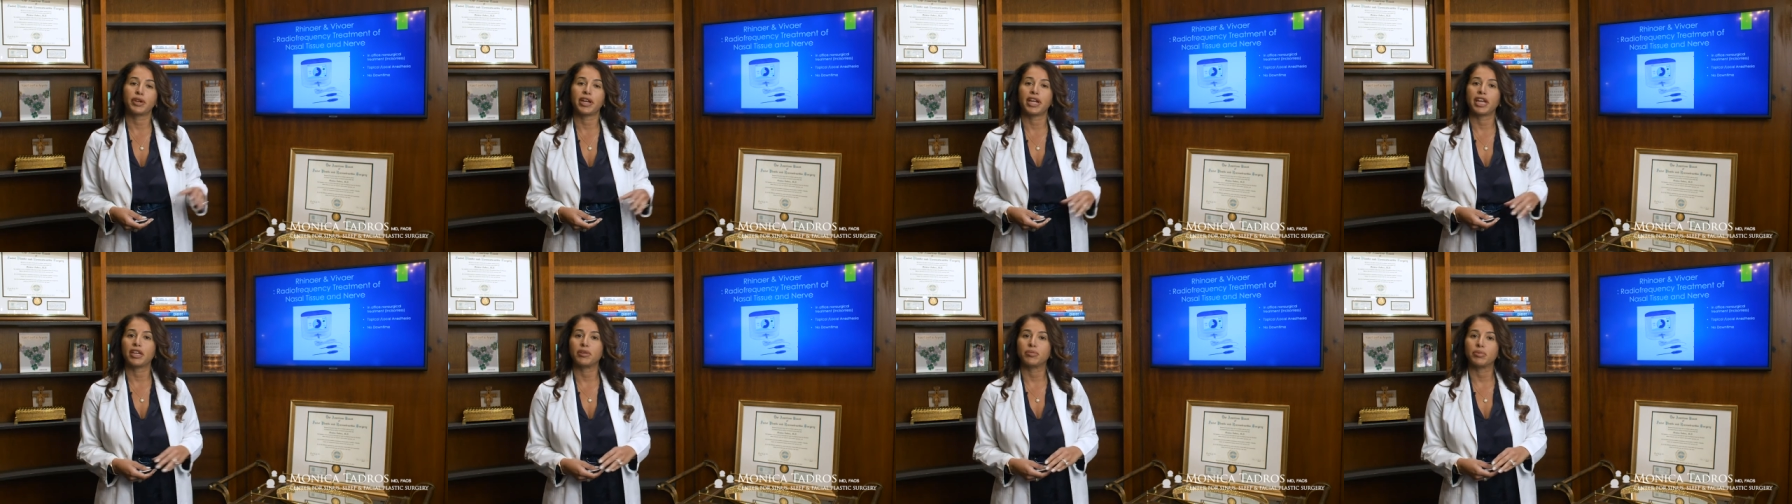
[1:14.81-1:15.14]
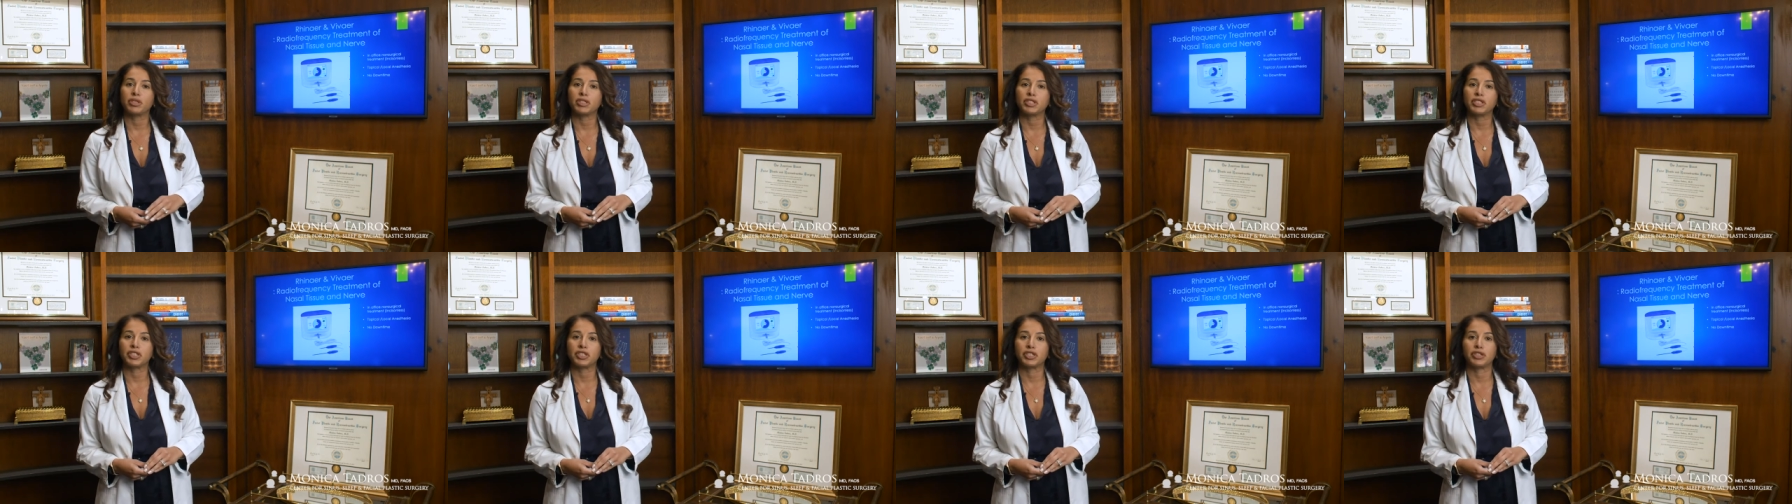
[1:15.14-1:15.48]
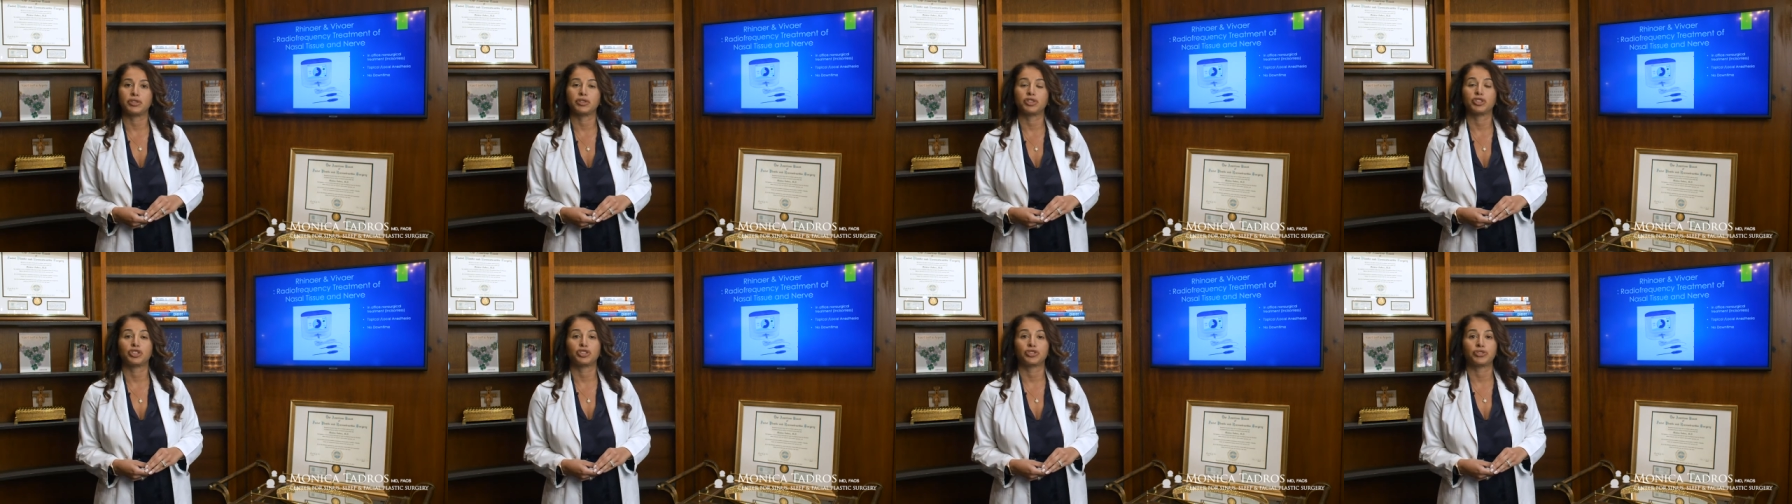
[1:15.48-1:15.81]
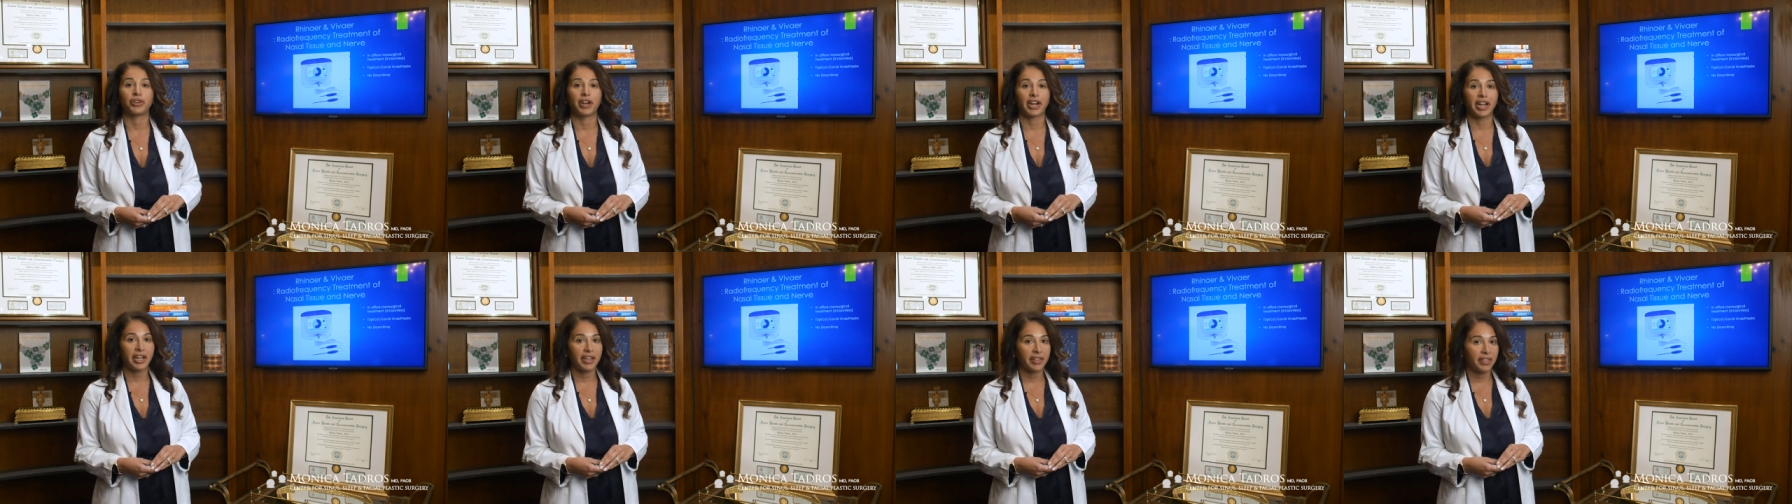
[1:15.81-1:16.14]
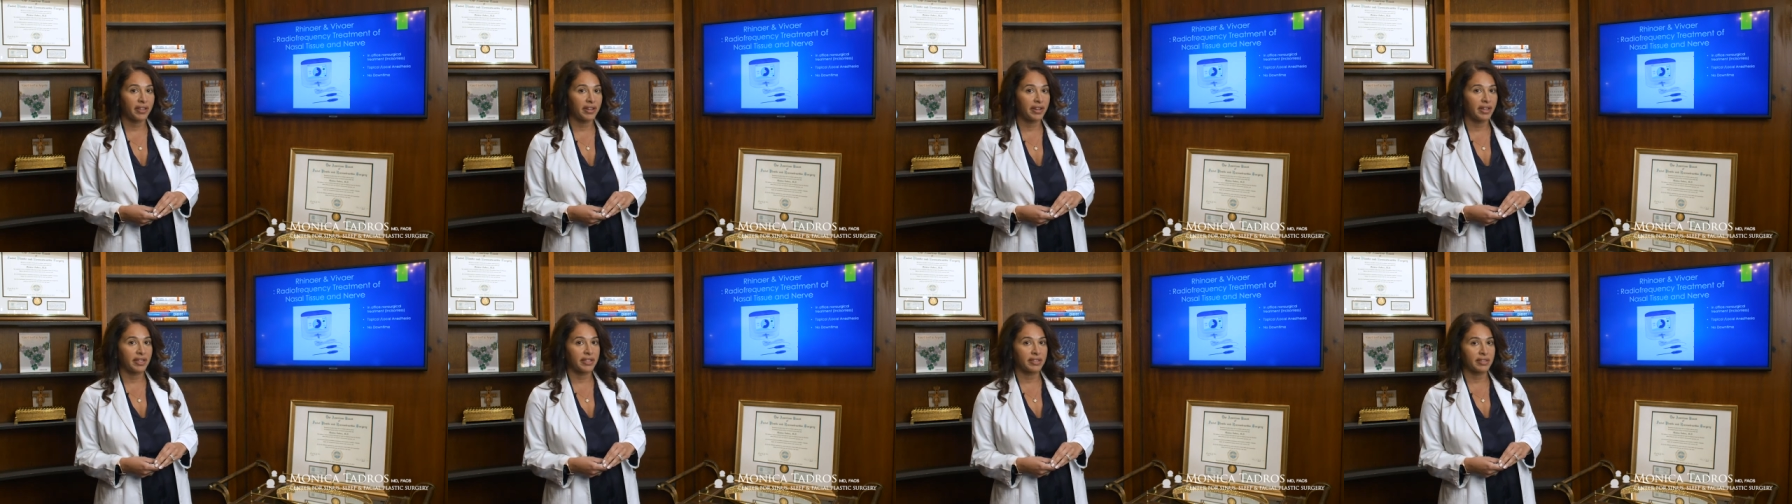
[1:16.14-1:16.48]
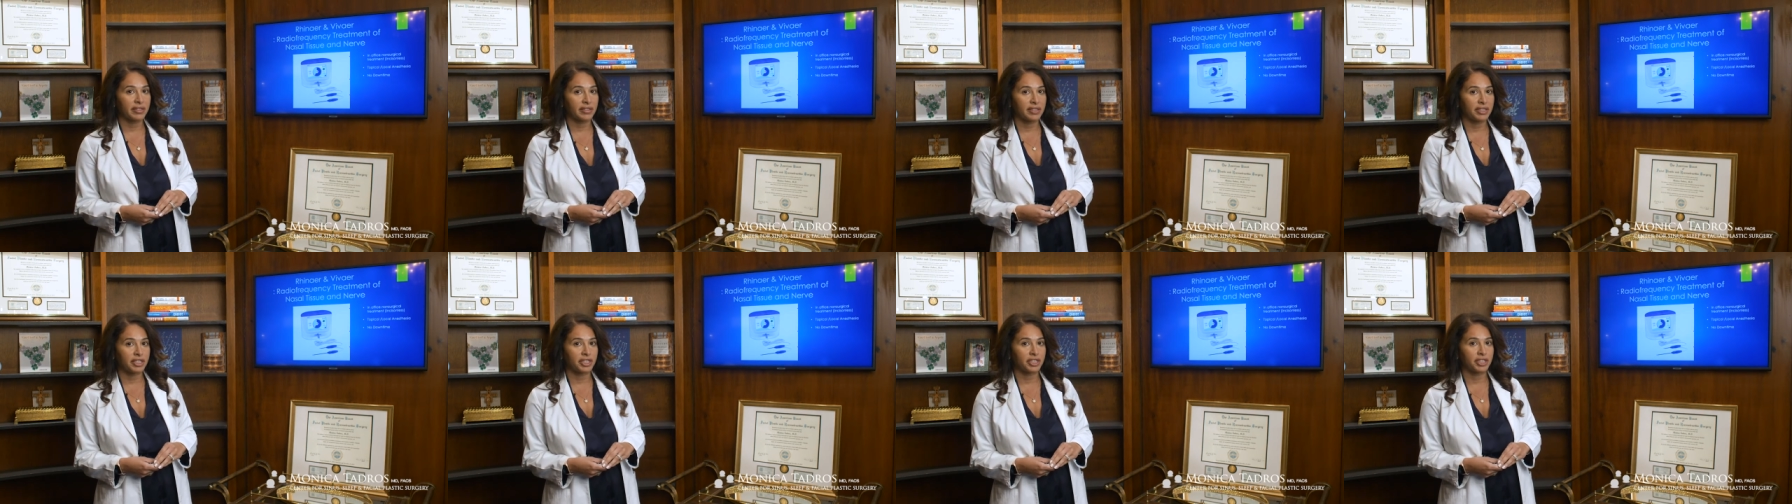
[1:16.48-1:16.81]
we're able to shrink the
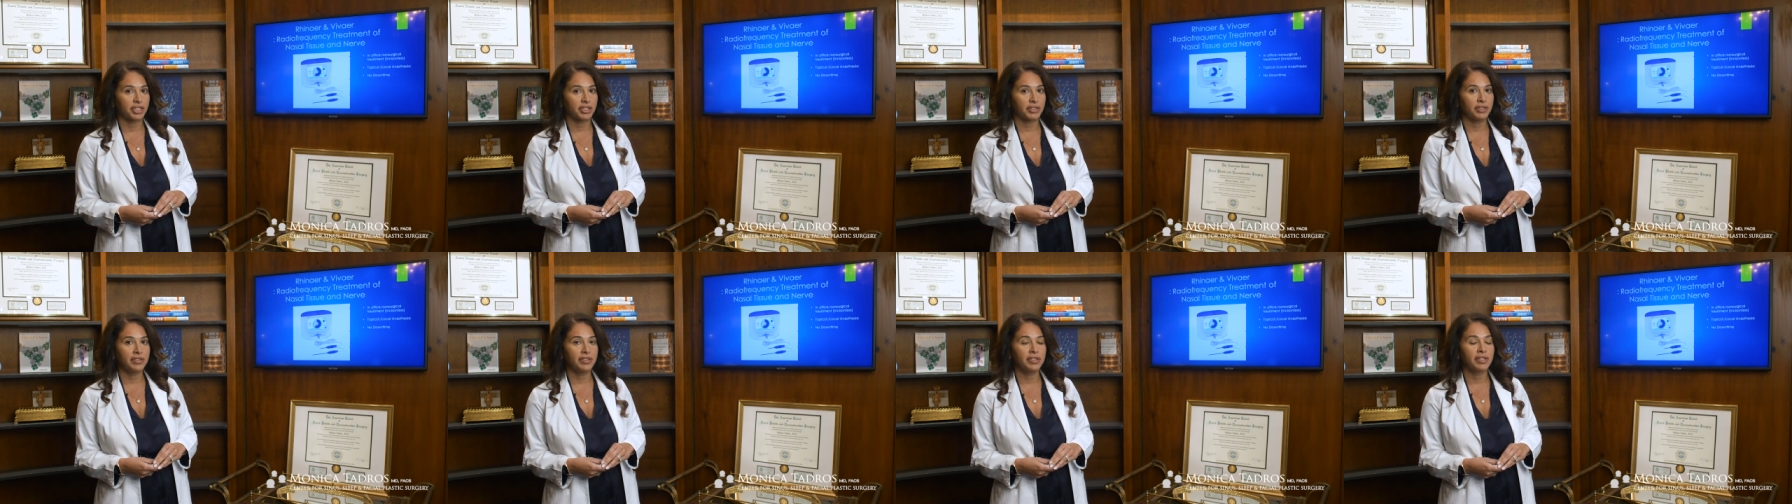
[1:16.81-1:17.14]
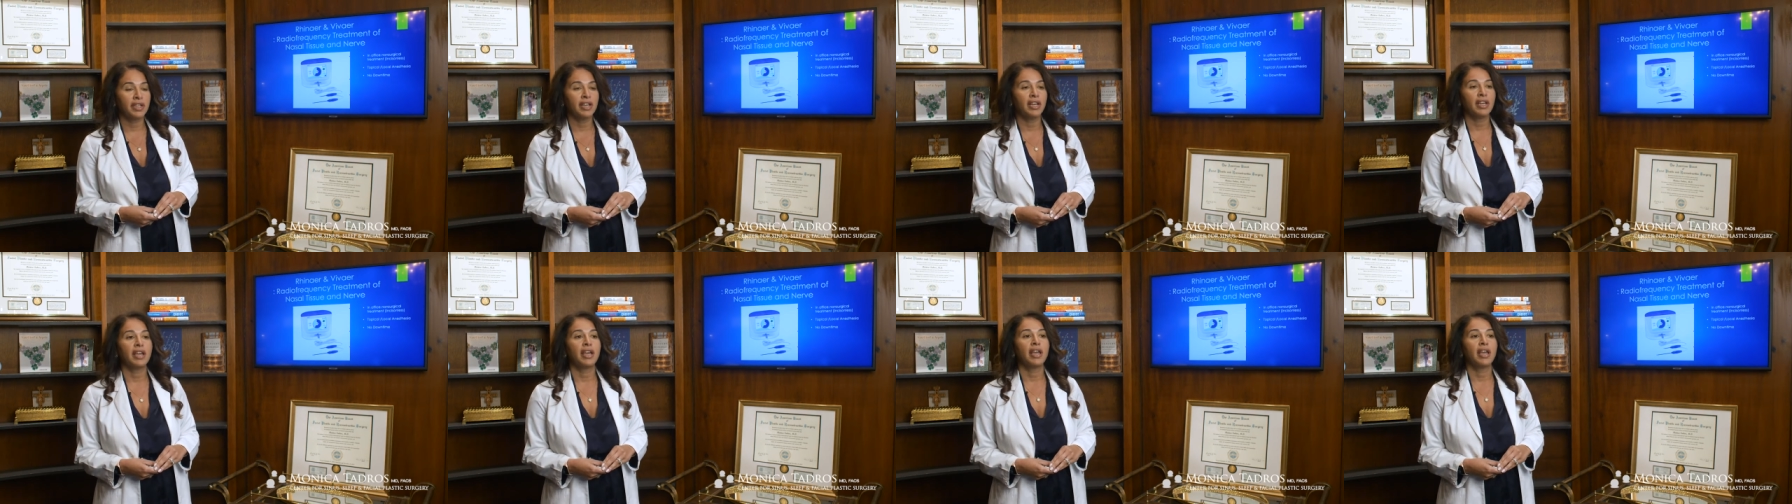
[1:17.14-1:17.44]
nasal tissues